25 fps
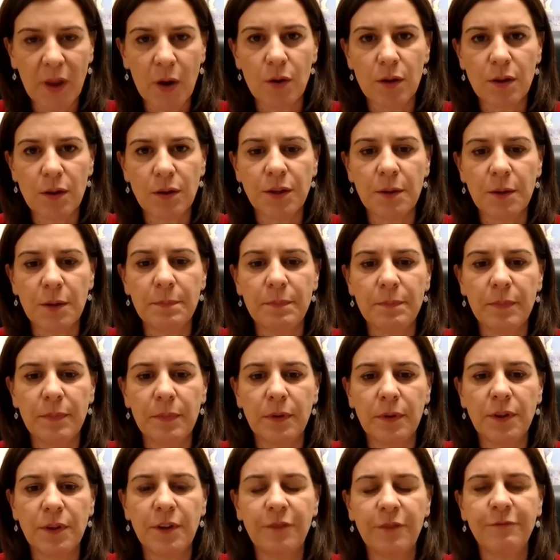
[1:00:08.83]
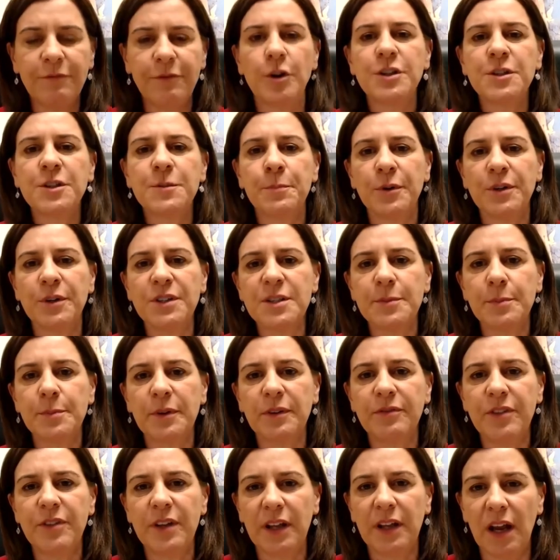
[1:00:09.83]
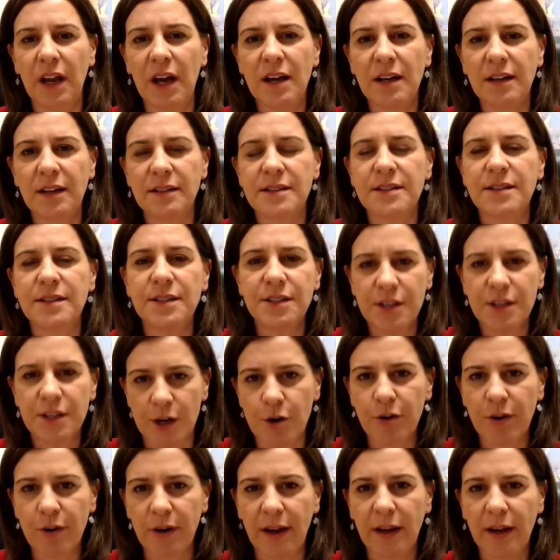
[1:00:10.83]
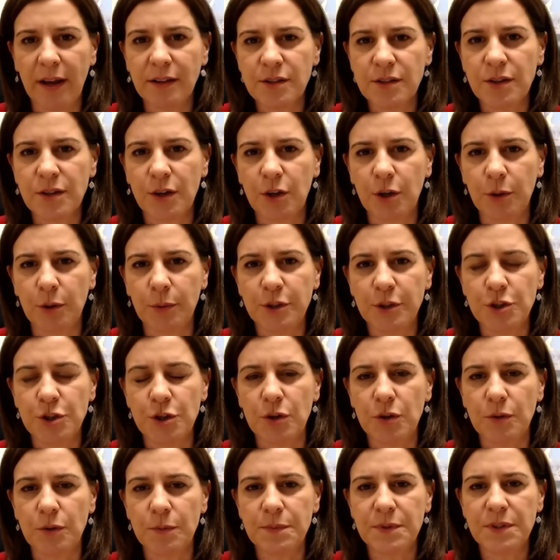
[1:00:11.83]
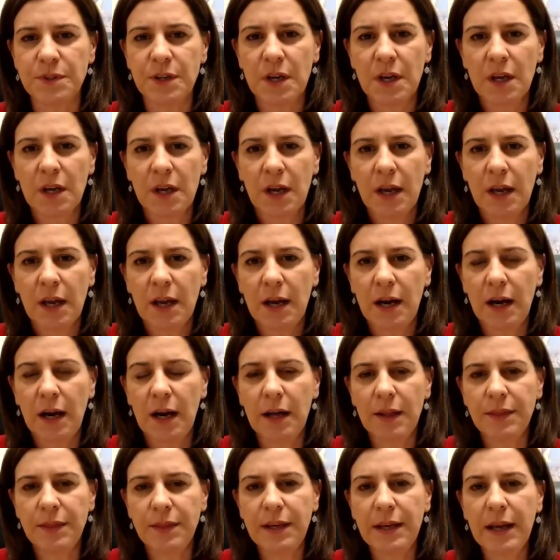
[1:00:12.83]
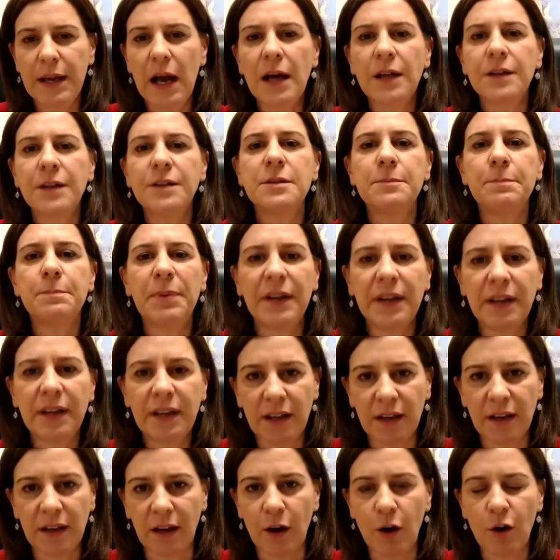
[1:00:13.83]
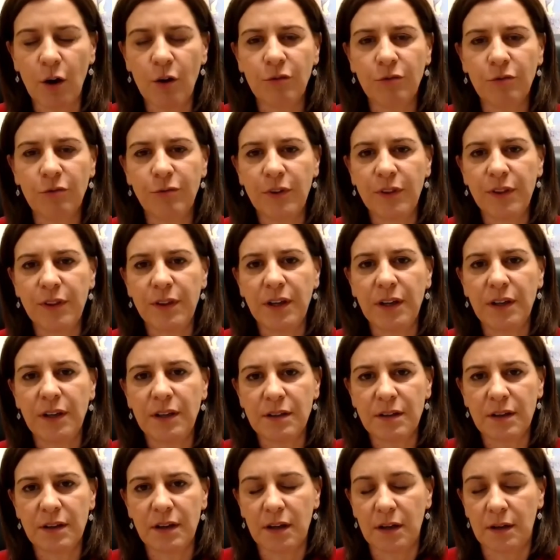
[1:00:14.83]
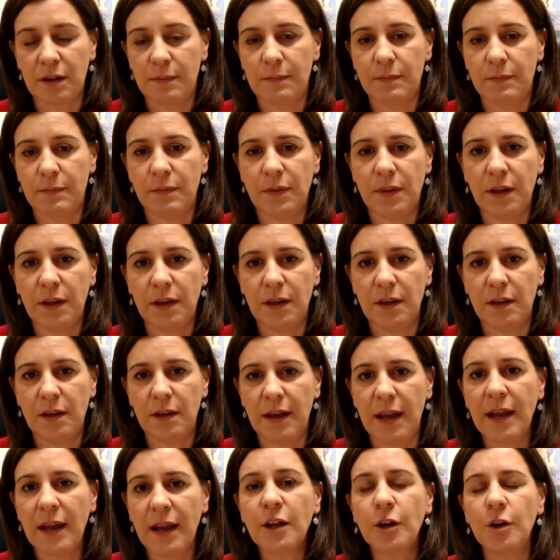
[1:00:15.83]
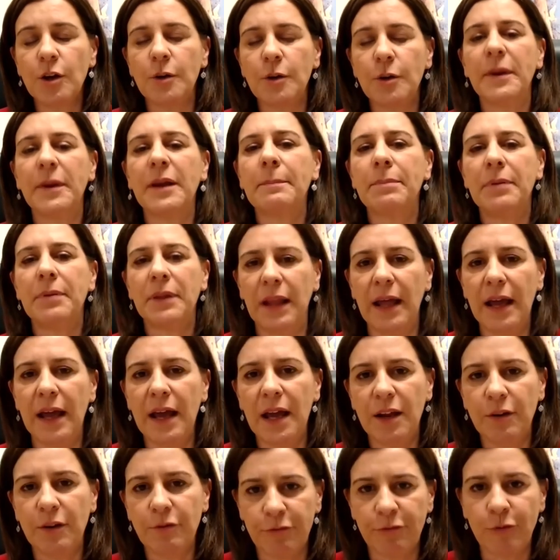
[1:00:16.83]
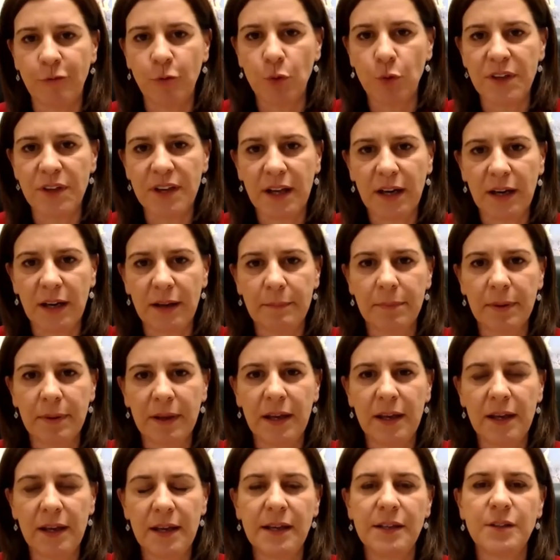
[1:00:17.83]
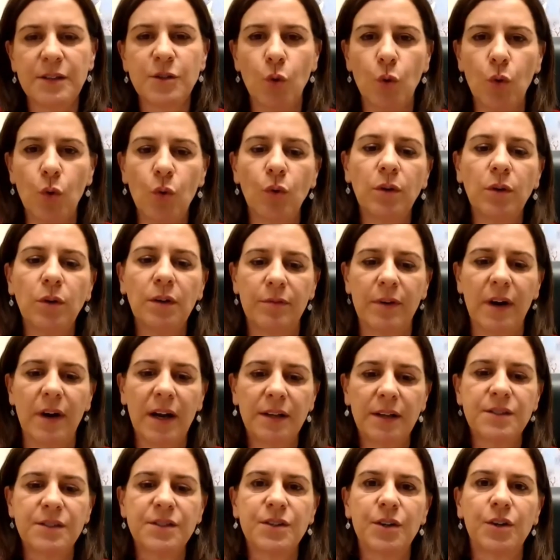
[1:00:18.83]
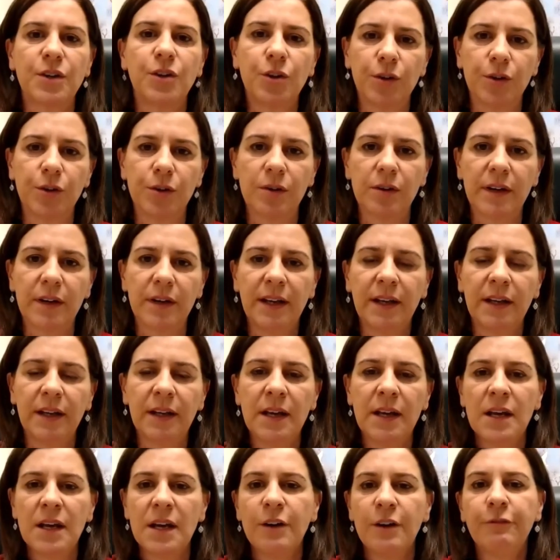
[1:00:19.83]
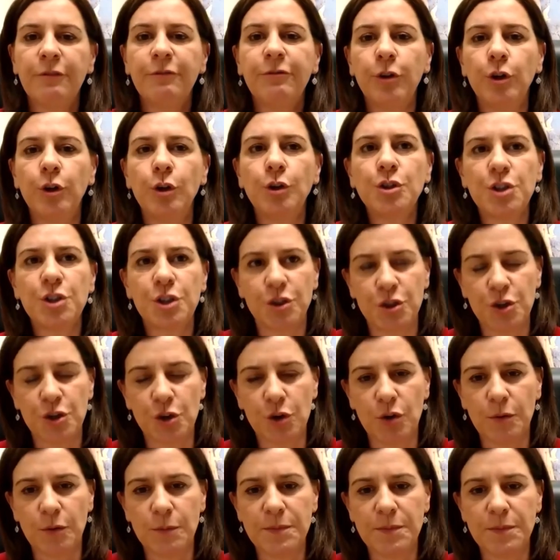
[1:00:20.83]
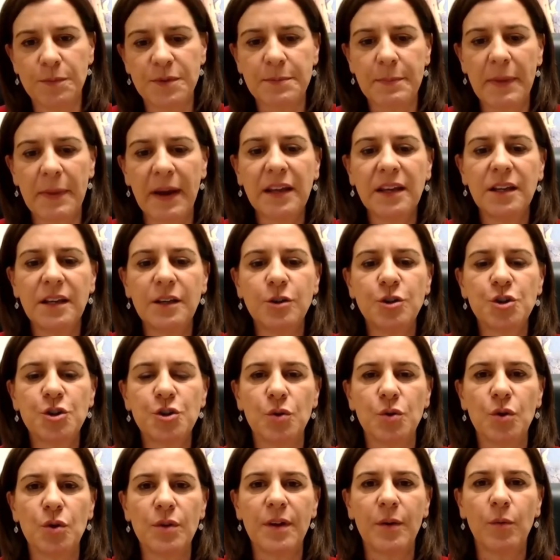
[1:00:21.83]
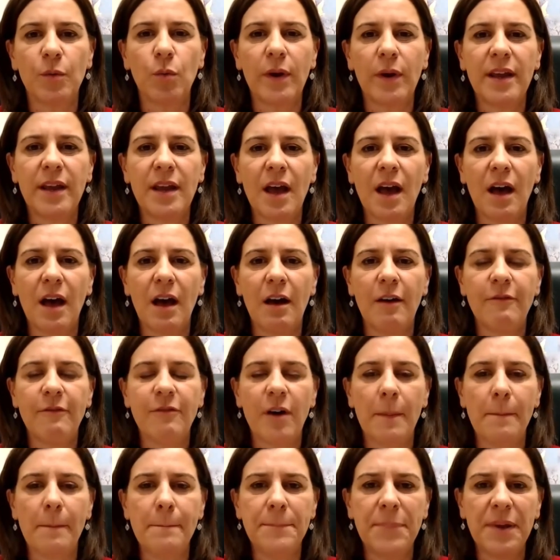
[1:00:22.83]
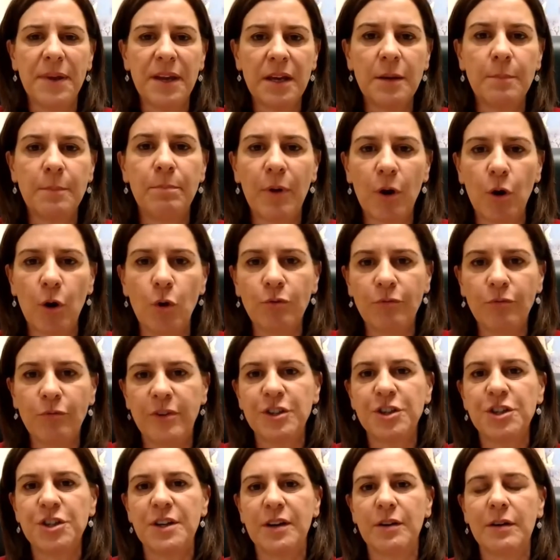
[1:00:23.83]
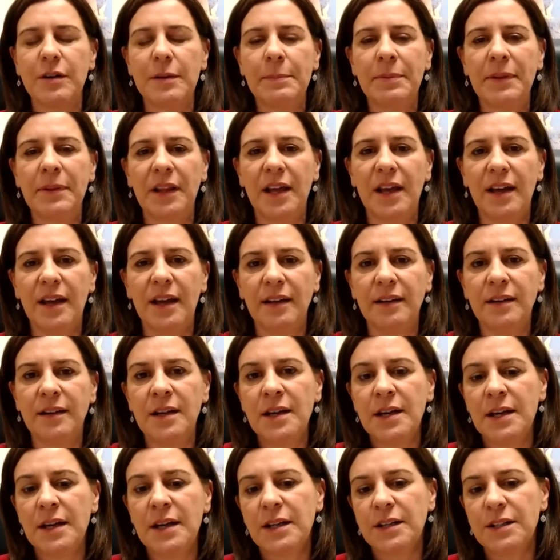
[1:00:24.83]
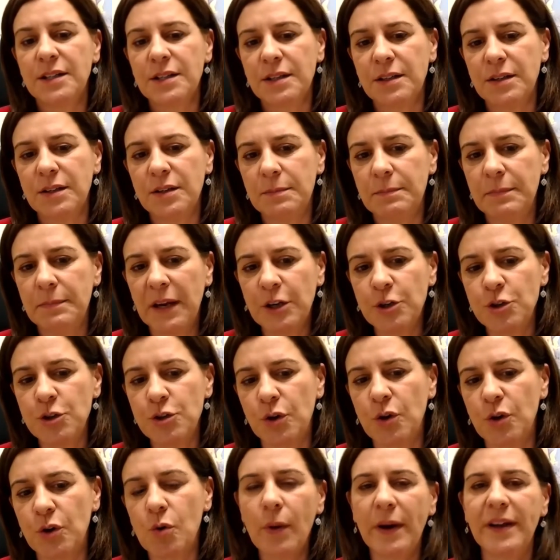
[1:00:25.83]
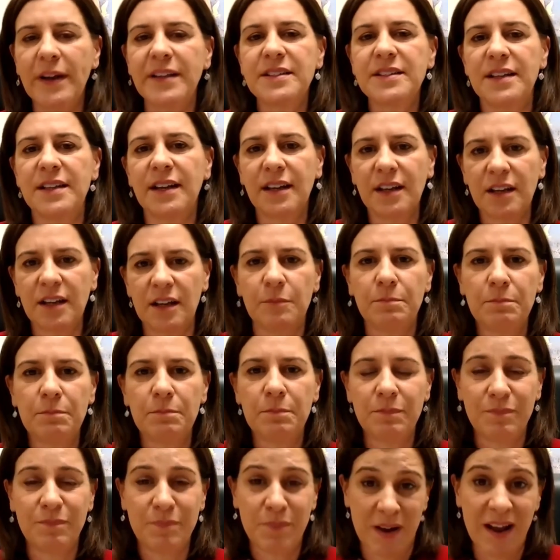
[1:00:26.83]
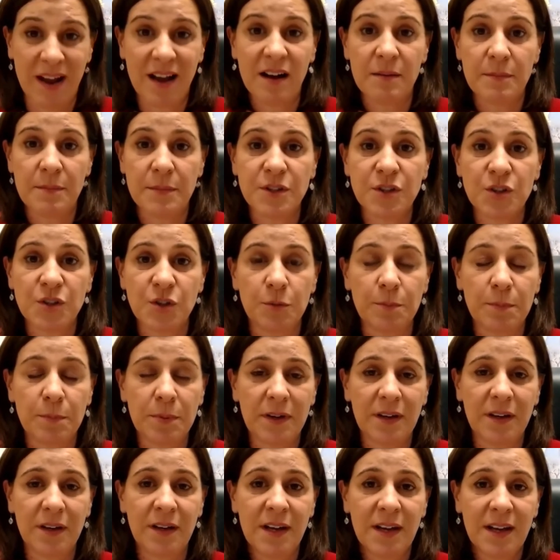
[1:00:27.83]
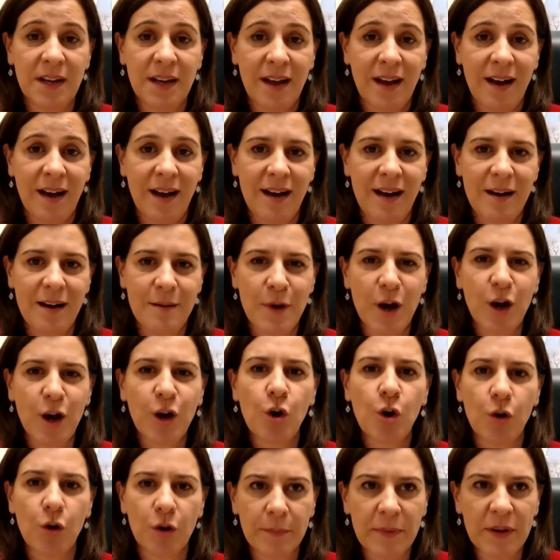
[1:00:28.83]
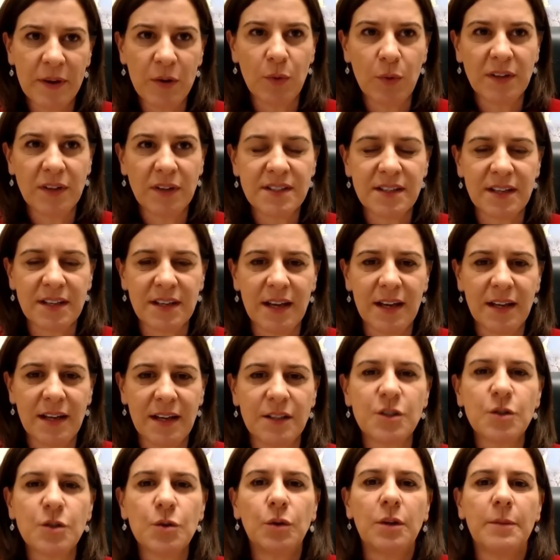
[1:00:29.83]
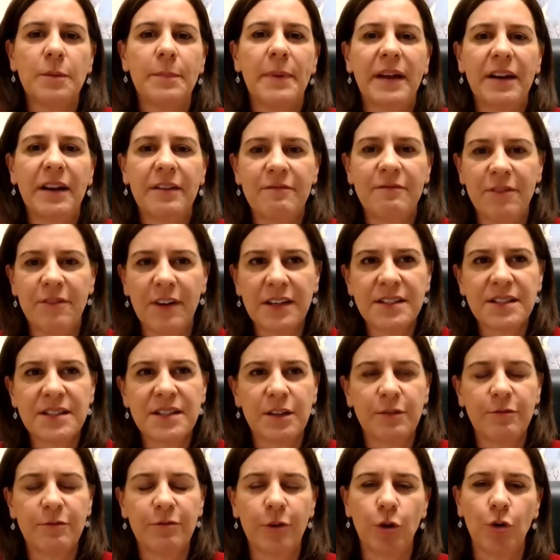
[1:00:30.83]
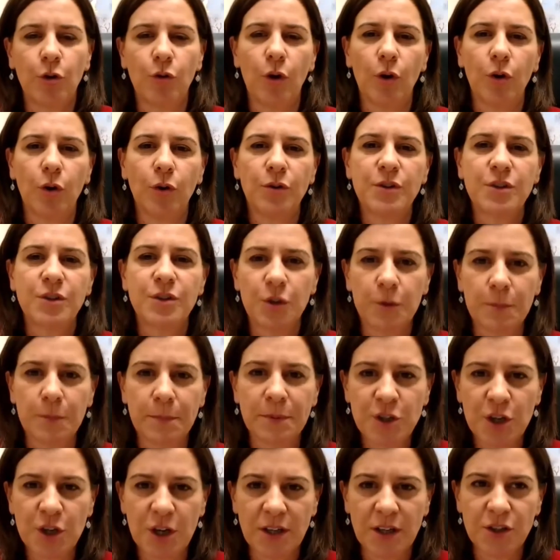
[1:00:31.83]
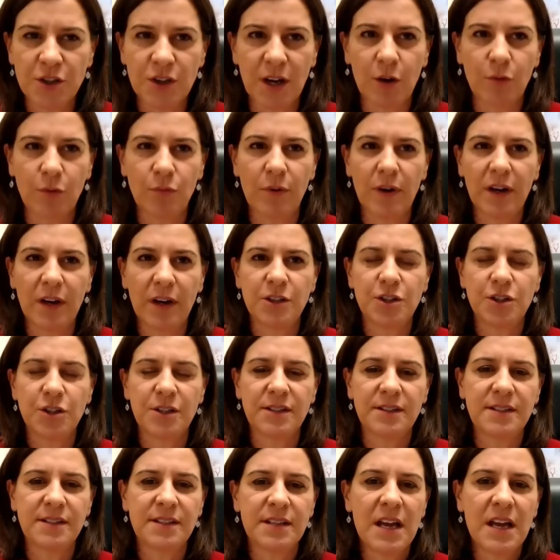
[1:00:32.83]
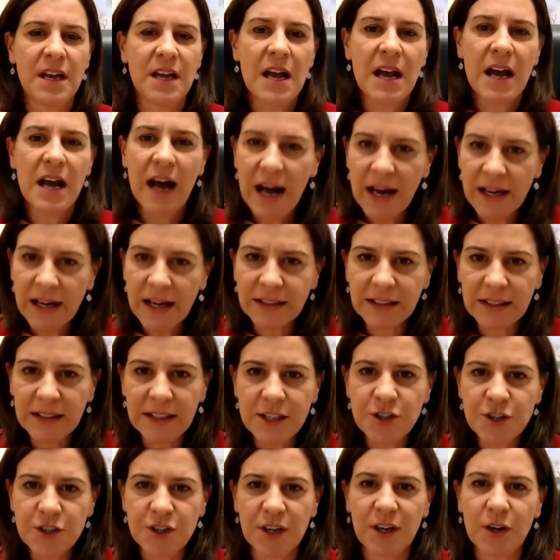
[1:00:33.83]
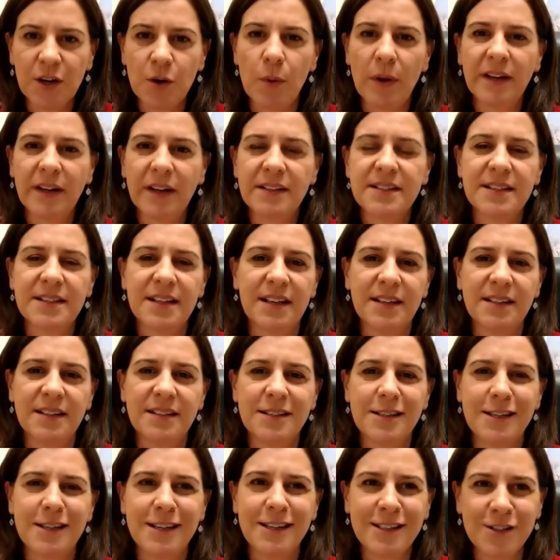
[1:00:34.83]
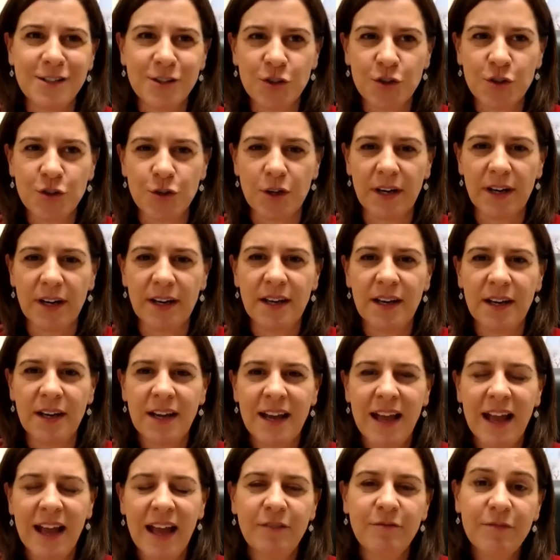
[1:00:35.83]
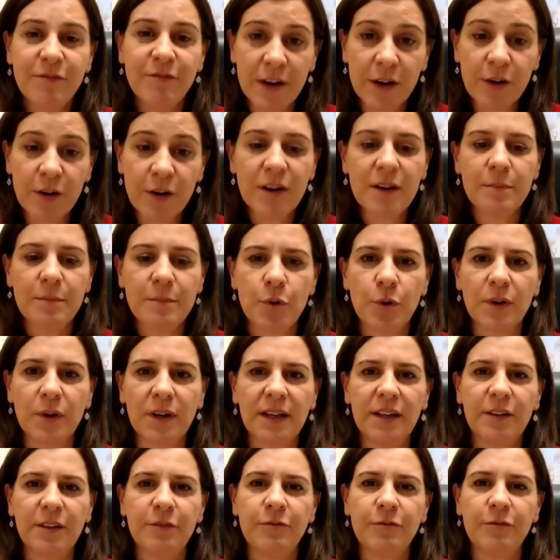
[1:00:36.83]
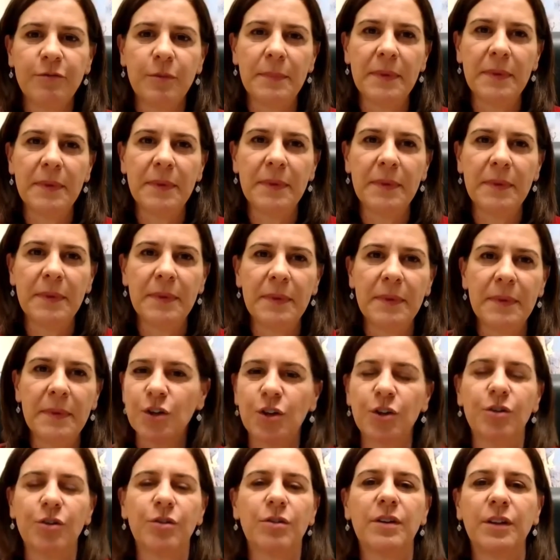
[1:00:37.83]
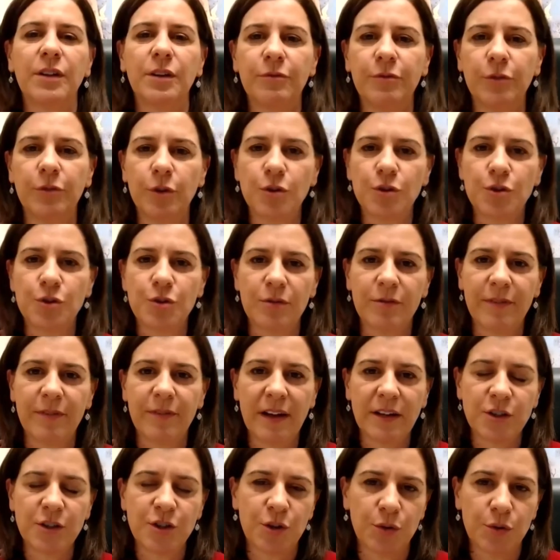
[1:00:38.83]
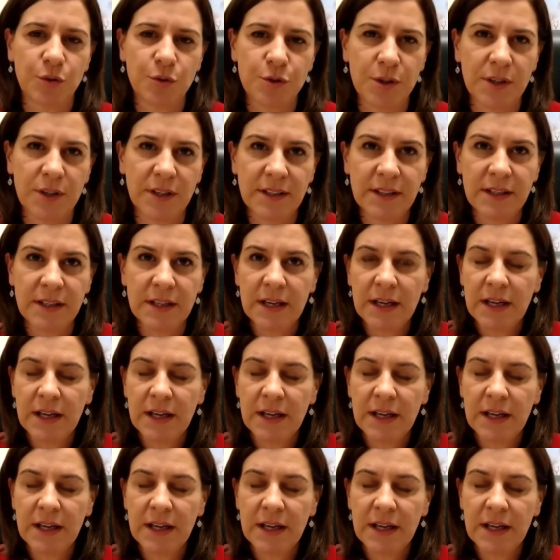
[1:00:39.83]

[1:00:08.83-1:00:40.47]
The first principle of the Alliance is to create secure jobs. The underpinning of the economic plan for the LNP is all around securing future jobs, making sure that we have a big, bold, visionary plan to make sure Queensland can become a super economy once again. It's all about investing for growth, supercharging our regions, unleashing Queensland industry, and very importantly for me, securing the future of our children.